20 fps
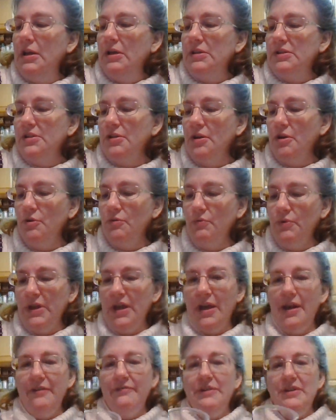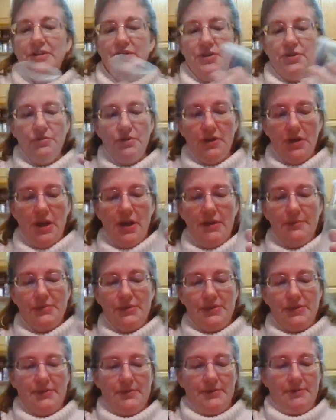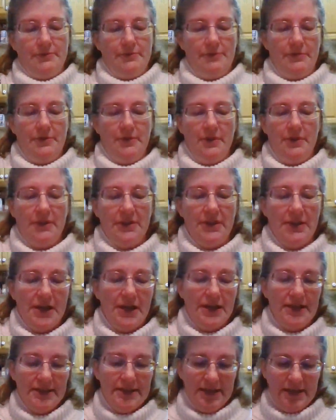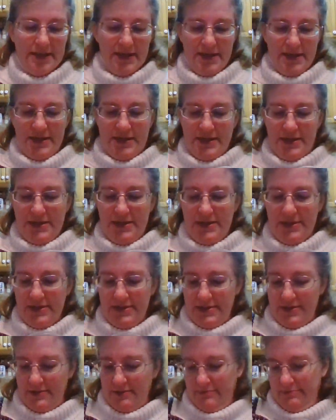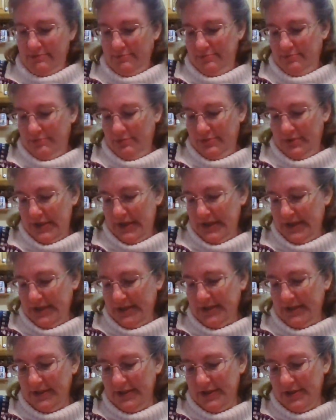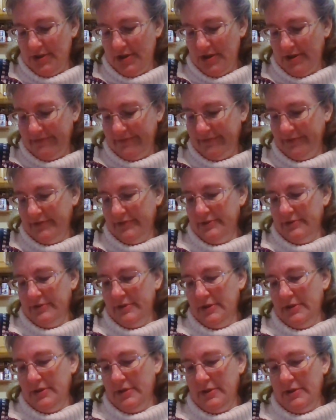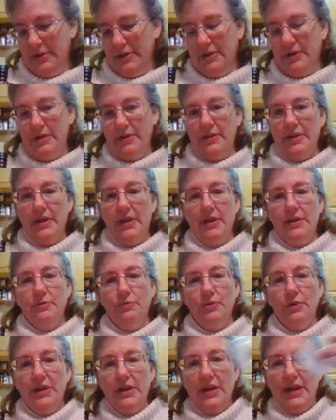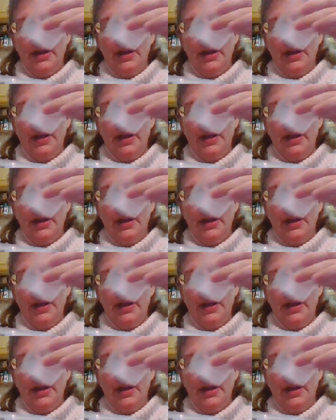So we have these two cups. The idea is, take this lid off, that we're going to